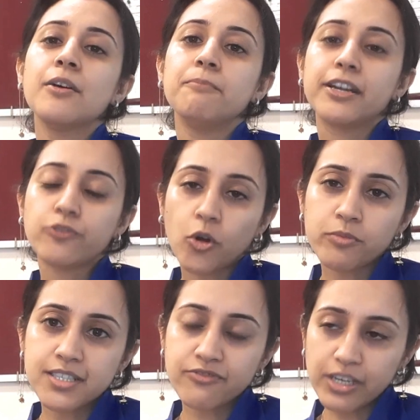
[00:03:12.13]

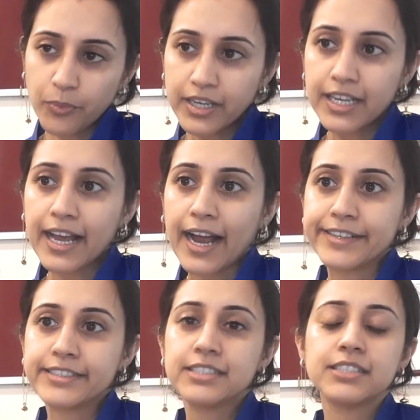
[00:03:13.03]
Metformin is frequently
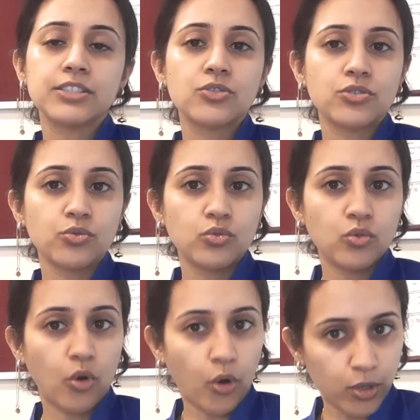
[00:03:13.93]
added to
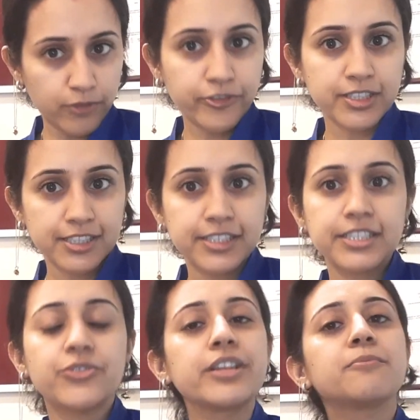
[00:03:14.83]
all
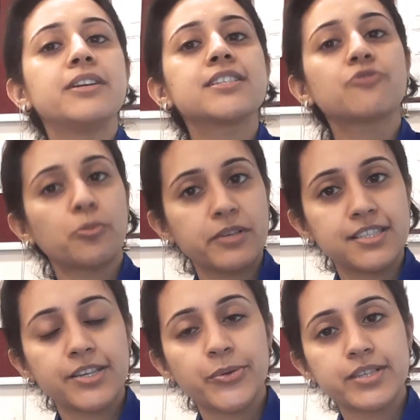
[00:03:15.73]
fertility treatments for
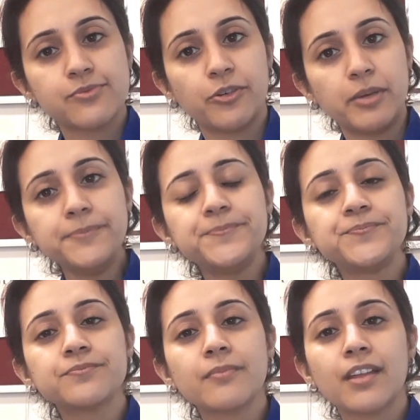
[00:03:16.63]
PCOS women,
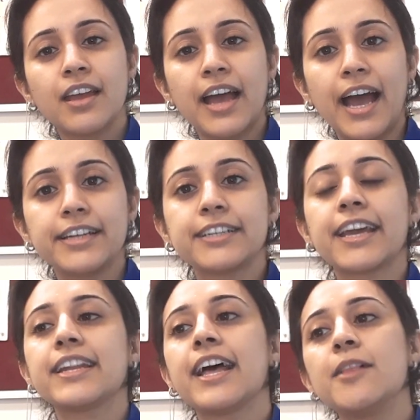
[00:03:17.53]
and it
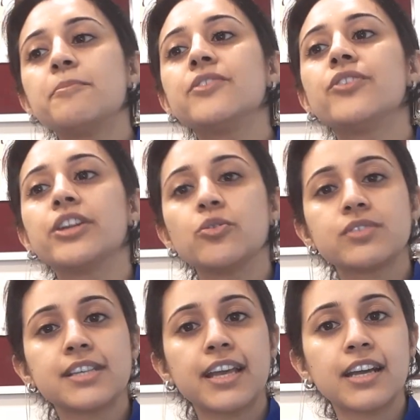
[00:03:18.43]
can help in
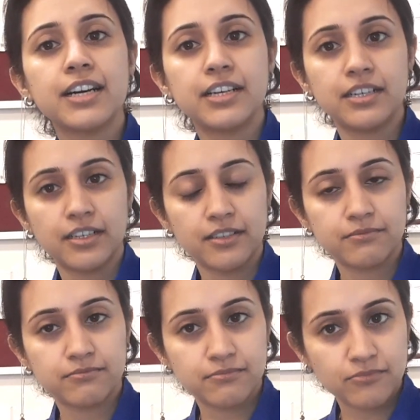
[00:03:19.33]
reducing
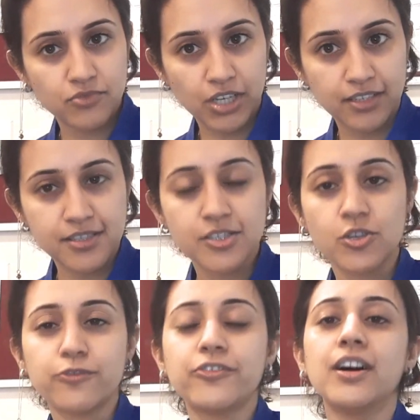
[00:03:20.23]
chances
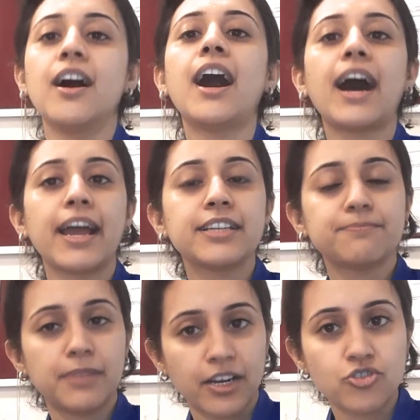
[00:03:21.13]
of high
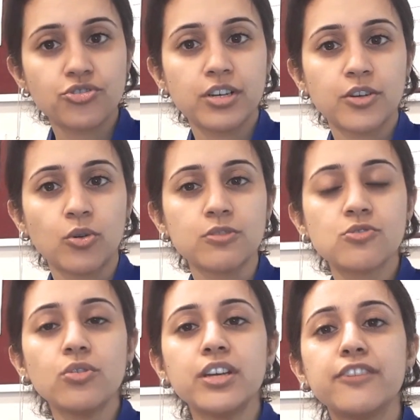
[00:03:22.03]
blood sugar
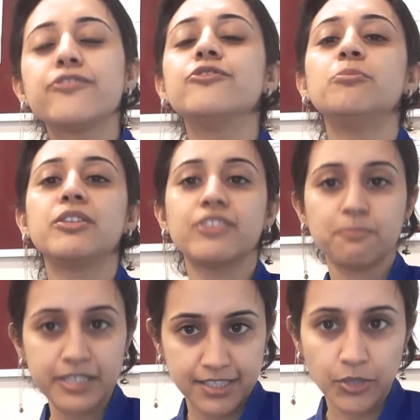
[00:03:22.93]
also if women
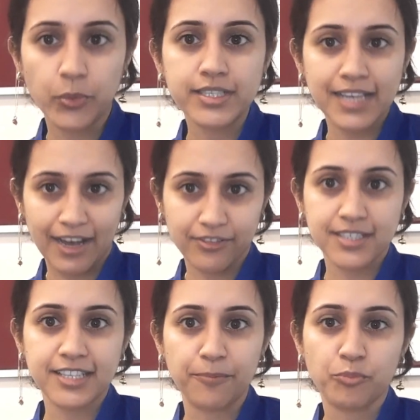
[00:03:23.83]
with PCOS have the
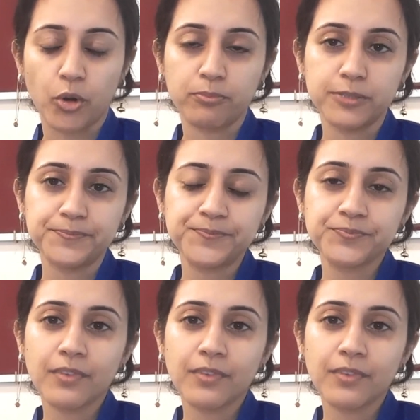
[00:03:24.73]
same problem.